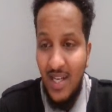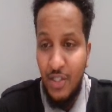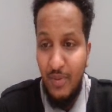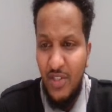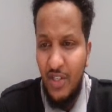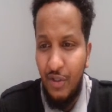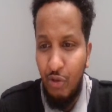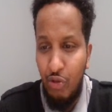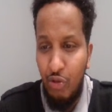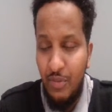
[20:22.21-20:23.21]
especially in the
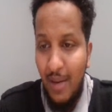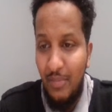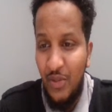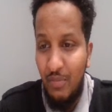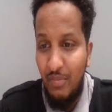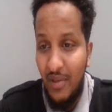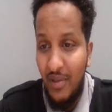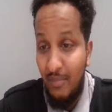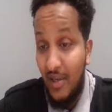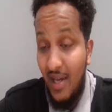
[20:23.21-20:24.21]
group that I put
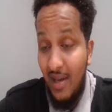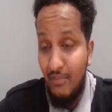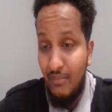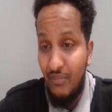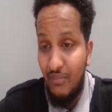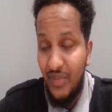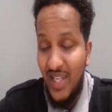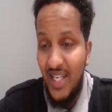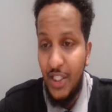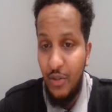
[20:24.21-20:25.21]
um,
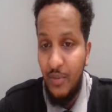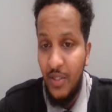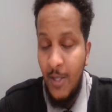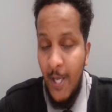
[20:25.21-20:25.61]
in at the moment,